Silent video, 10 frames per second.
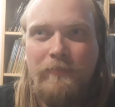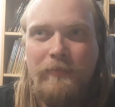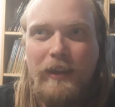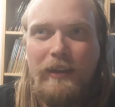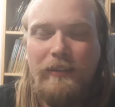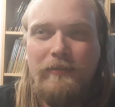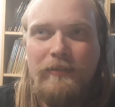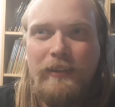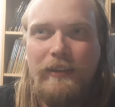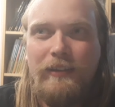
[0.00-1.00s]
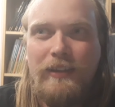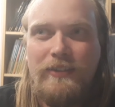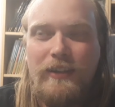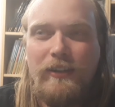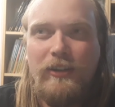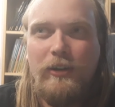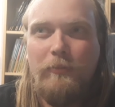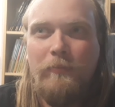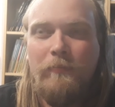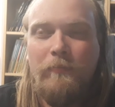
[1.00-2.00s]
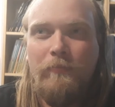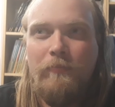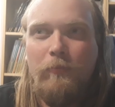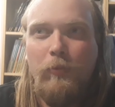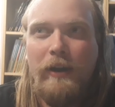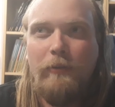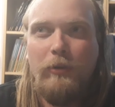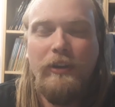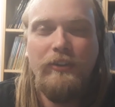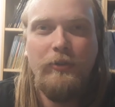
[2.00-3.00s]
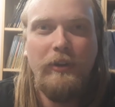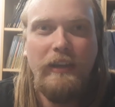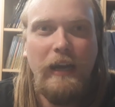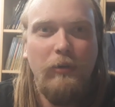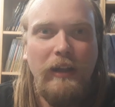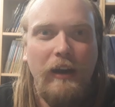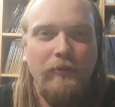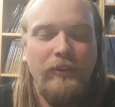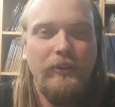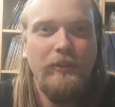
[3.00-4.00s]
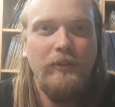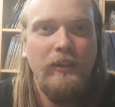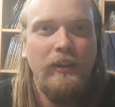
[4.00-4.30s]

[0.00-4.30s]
they he's like, oh wait, what are you doing now? We'll have to